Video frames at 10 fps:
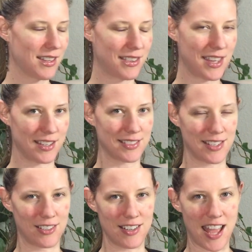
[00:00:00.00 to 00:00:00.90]
things
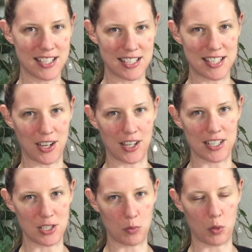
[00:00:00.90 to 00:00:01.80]
that are
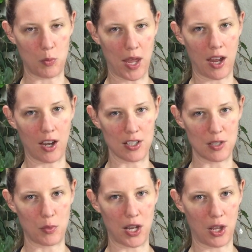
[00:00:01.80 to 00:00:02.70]
necessary to prepare
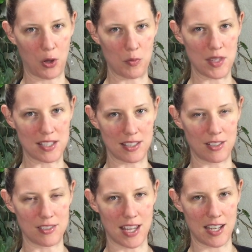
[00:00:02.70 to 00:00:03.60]
to bring home this
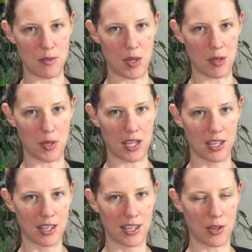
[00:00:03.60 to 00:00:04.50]
little tiny baby
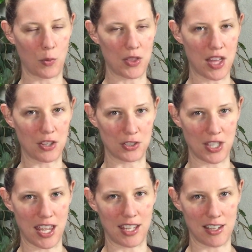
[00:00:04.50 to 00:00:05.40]
and what that looked
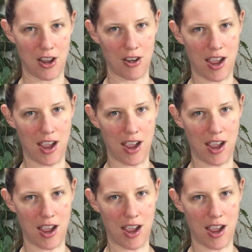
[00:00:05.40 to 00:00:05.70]
like in our